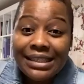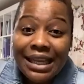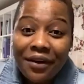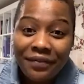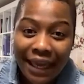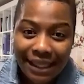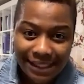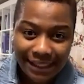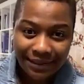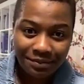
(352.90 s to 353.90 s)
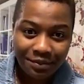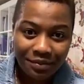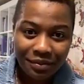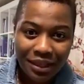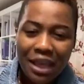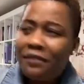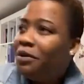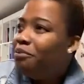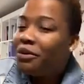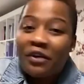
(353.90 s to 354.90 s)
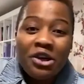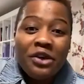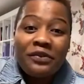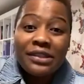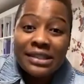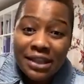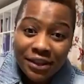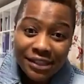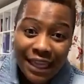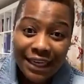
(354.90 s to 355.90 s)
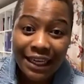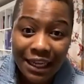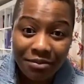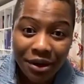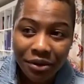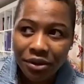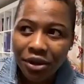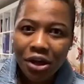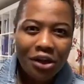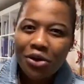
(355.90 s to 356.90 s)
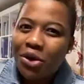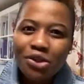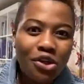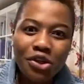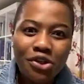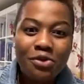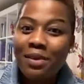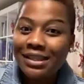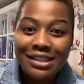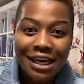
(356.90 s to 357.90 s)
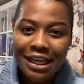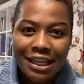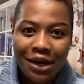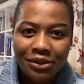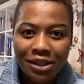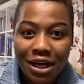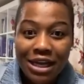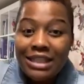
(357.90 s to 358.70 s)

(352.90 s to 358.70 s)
Instead of guessing, even before you even send us an email, go to YouTube and check it out.